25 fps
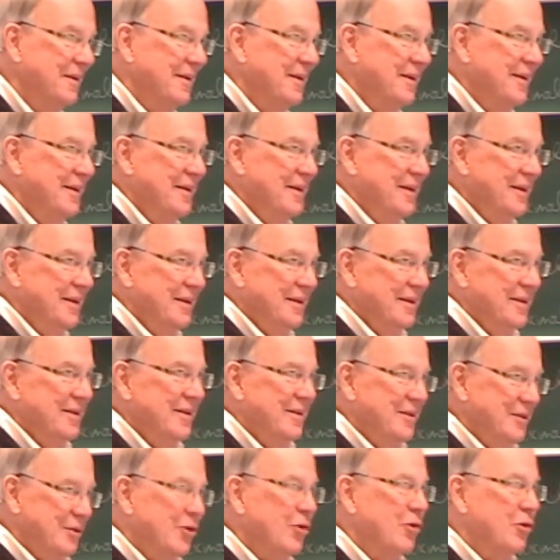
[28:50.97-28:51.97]
Yeah.
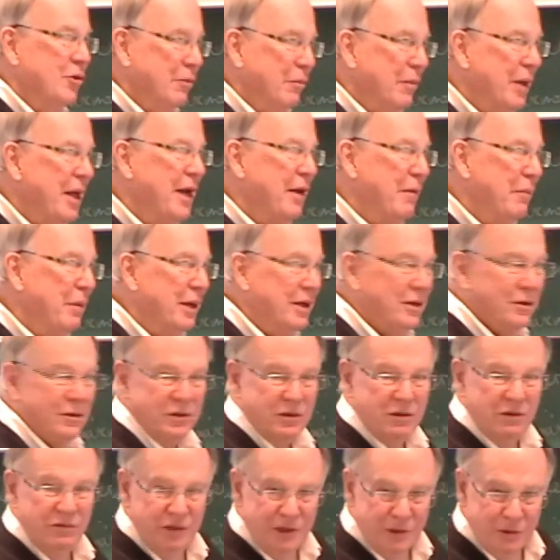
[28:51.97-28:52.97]
So there are many bundles
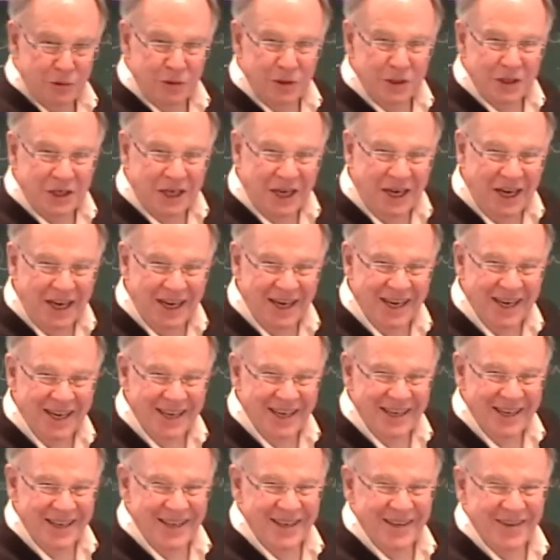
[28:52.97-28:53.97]
of interest,
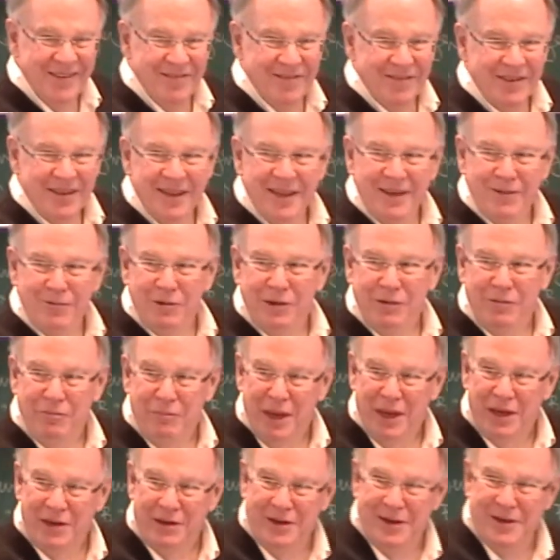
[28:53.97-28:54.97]
and we've
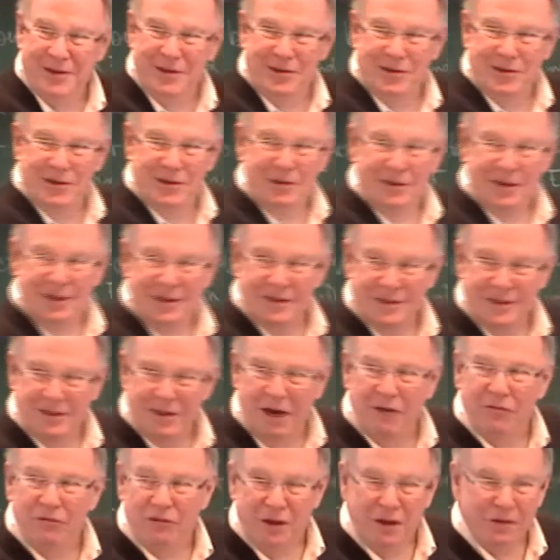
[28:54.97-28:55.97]
met uh,
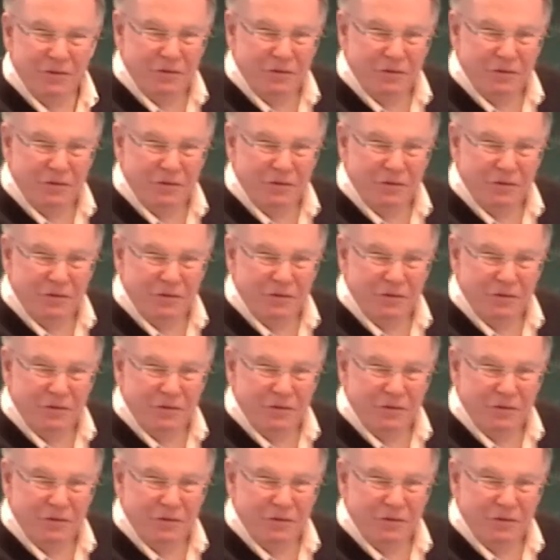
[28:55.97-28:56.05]
several